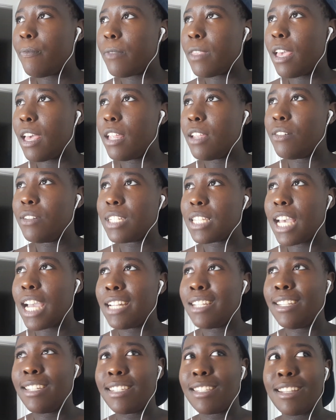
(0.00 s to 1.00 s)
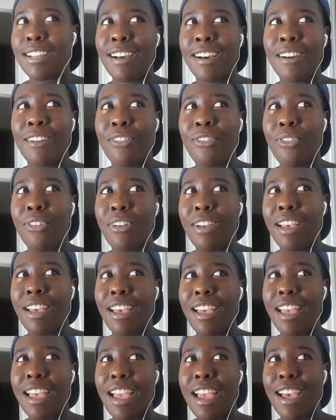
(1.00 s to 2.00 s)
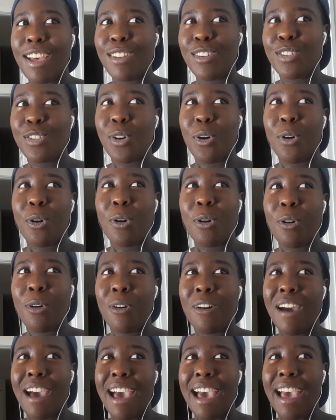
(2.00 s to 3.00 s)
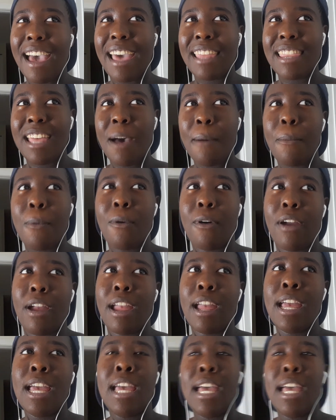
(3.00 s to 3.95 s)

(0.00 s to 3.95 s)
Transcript: And it was catchy stuff. So at that point,